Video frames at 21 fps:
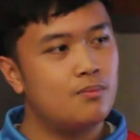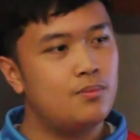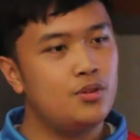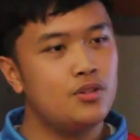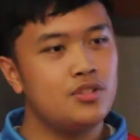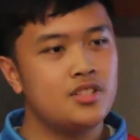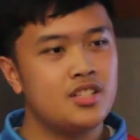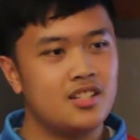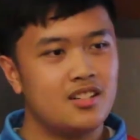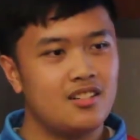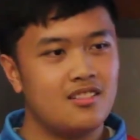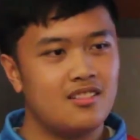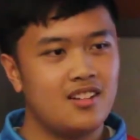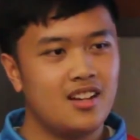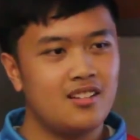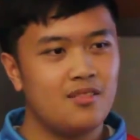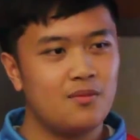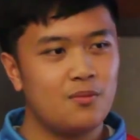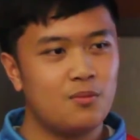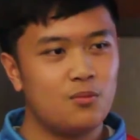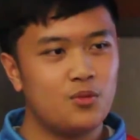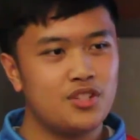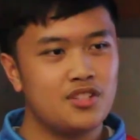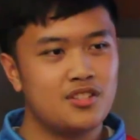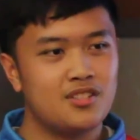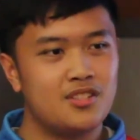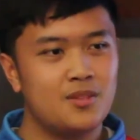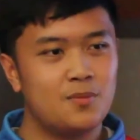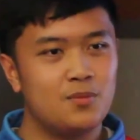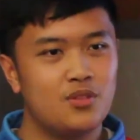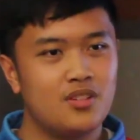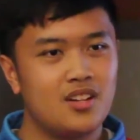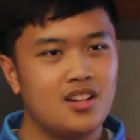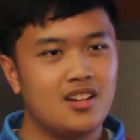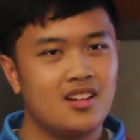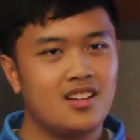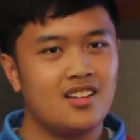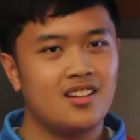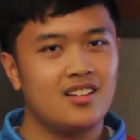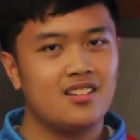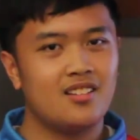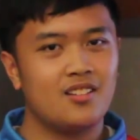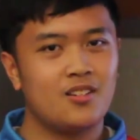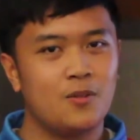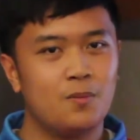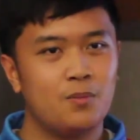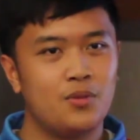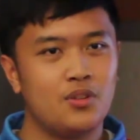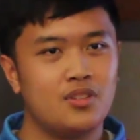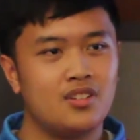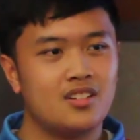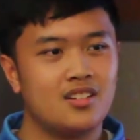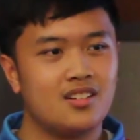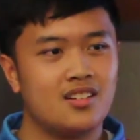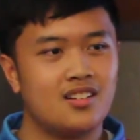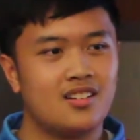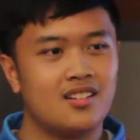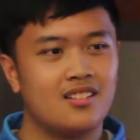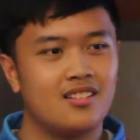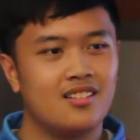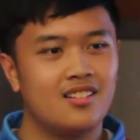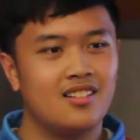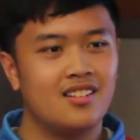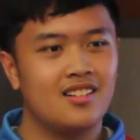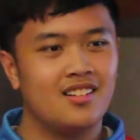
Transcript: Bruchert, right? Which is the Brunei computer.